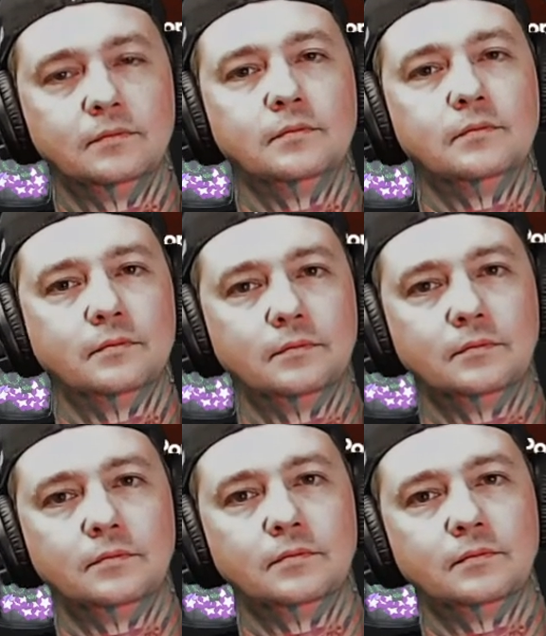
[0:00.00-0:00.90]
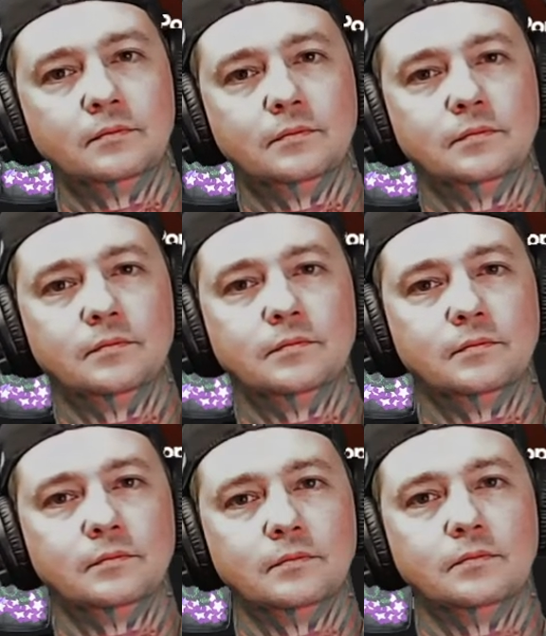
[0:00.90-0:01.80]

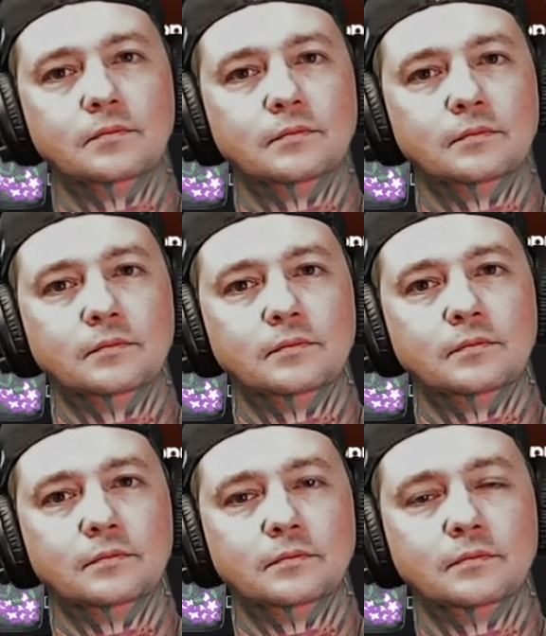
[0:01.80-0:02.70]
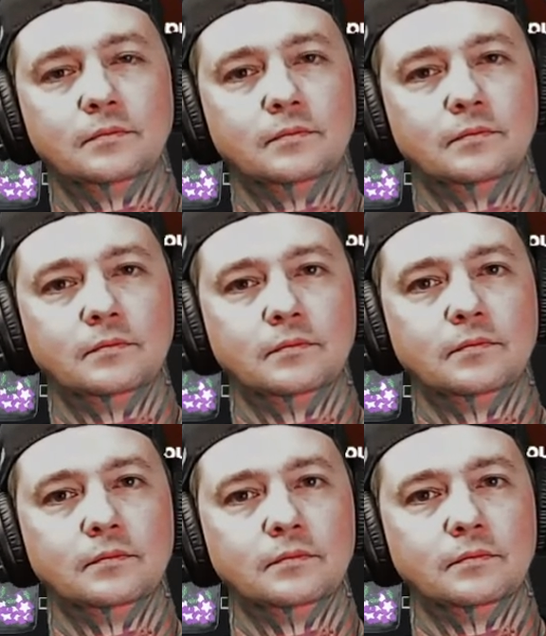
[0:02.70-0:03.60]

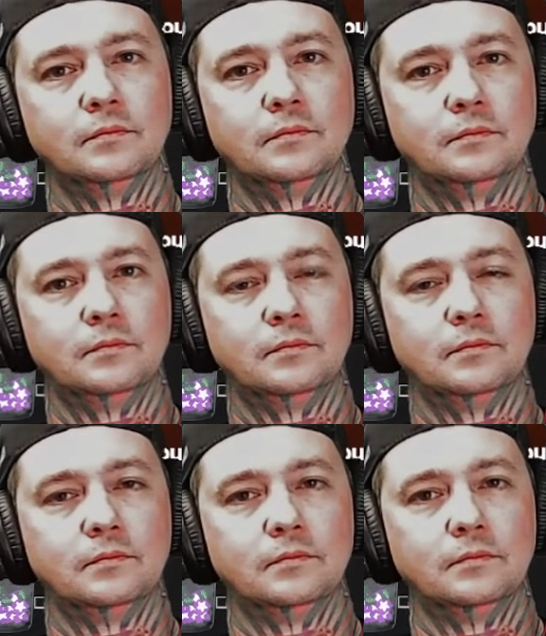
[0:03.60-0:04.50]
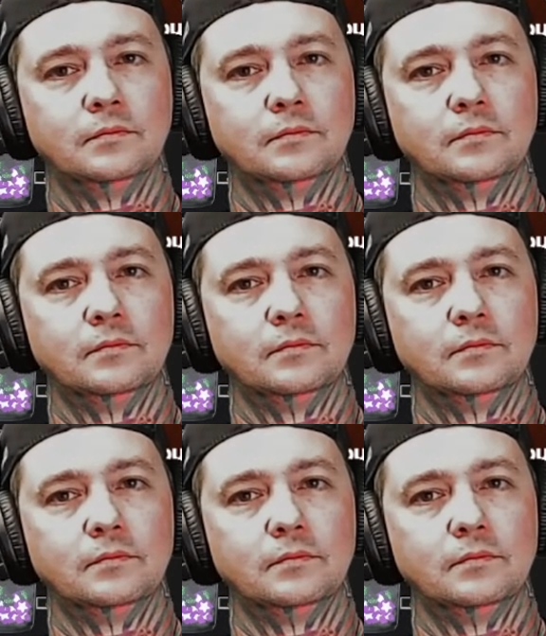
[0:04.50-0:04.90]
(silent)